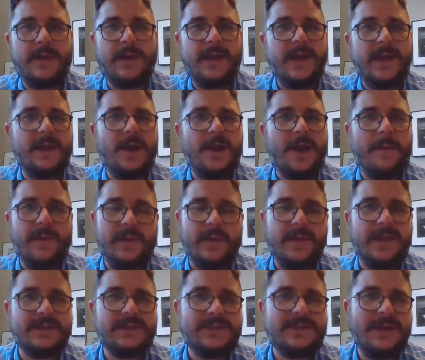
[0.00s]
economic
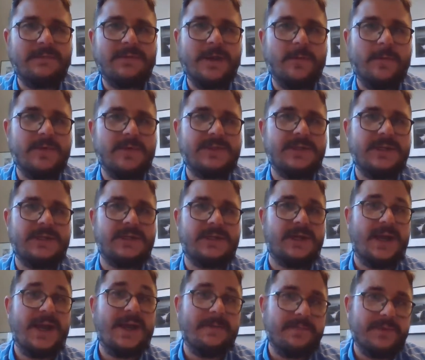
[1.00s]
landscape that we see
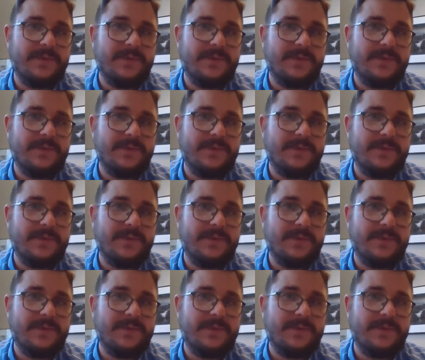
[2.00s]
today,